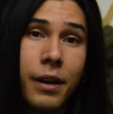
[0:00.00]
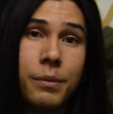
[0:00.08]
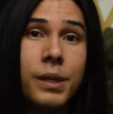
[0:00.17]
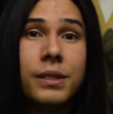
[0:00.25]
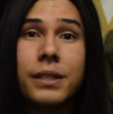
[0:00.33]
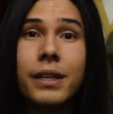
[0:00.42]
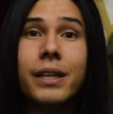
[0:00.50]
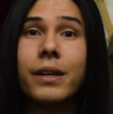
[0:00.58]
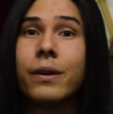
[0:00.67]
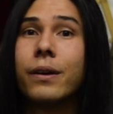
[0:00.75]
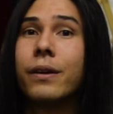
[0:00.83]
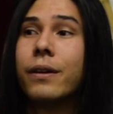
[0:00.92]
that I'm using,
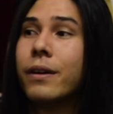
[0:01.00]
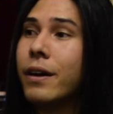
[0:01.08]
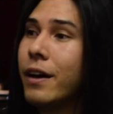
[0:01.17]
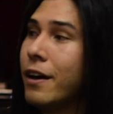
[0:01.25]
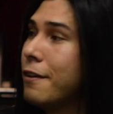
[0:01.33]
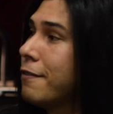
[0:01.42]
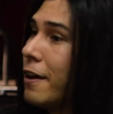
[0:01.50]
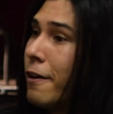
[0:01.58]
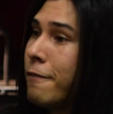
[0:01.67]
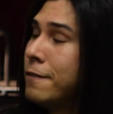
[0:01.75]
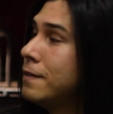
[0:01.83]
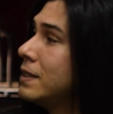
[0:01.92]
or if I
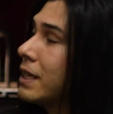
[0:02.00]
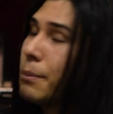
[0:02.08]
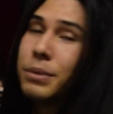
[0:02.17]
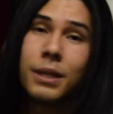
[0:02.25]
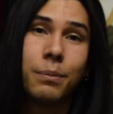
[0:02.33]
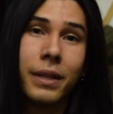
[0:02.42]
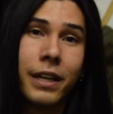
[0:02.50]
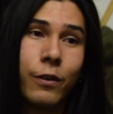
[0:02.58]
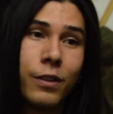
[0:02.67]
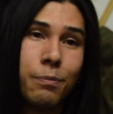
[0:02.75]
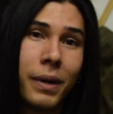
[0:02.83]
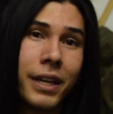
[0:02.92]
skipped something
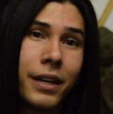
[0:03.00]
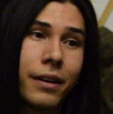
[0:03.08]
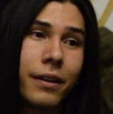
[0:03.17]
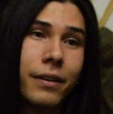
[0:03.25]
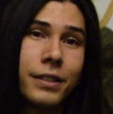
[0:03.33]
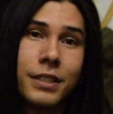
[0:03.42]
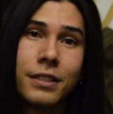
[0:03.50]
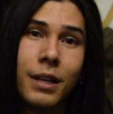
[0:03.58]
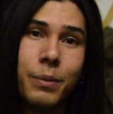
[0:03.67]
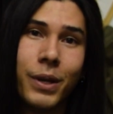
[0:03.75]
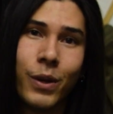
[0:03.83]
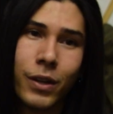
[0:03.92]
with my gear, just
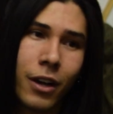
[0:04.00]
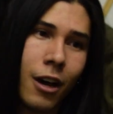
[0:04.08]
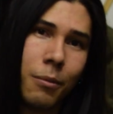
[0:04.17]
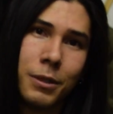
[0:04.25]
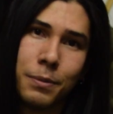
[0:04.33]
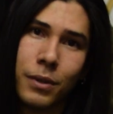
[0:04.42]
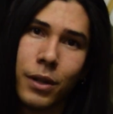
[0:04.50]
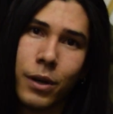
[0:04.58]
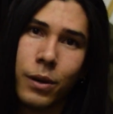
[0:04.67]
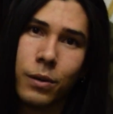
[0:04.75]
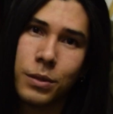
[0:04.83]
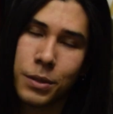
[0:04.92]
let me know in the comments
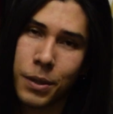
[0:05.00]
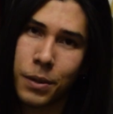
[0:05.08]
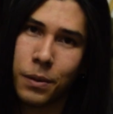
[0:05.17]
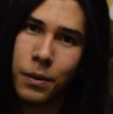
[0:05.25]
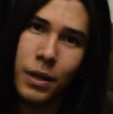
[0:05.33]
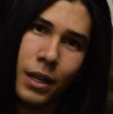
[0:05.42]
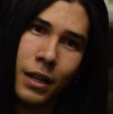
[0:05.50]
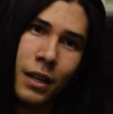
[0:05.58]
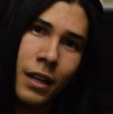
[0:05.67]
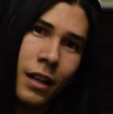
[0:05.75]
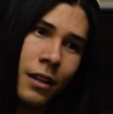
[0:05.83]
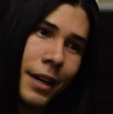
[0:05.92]
below. So
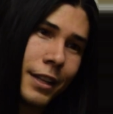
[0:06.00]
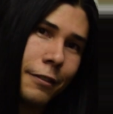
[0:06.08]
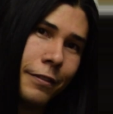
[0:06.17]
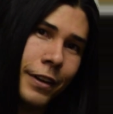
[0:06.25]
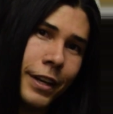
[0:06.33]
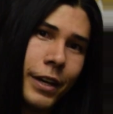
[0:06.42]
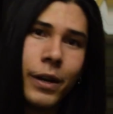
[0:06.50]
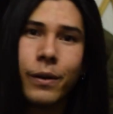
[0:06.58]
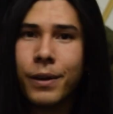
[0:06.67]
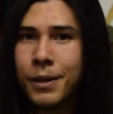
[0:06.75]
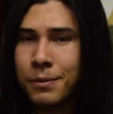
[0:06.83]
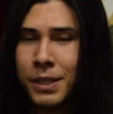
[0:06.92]
like the video
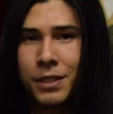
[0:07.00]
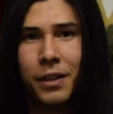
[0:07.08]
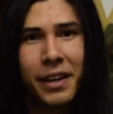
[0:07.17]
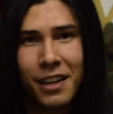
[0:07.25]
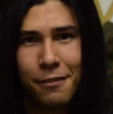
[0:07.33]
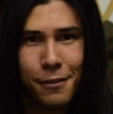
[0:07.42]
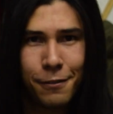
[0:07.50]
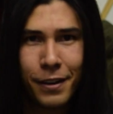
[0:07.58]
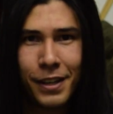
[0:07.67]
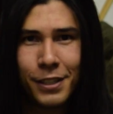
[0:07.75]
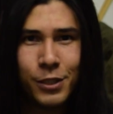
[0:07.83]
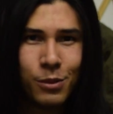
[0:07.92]
or dislike it if you
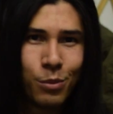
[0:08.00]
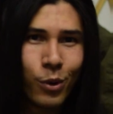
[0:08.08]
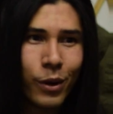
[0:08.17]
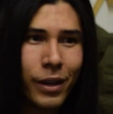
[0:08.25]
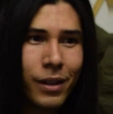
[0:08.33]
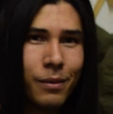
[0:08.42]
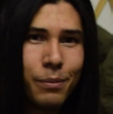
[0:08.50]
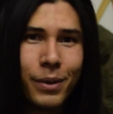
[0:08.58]
find it too boring.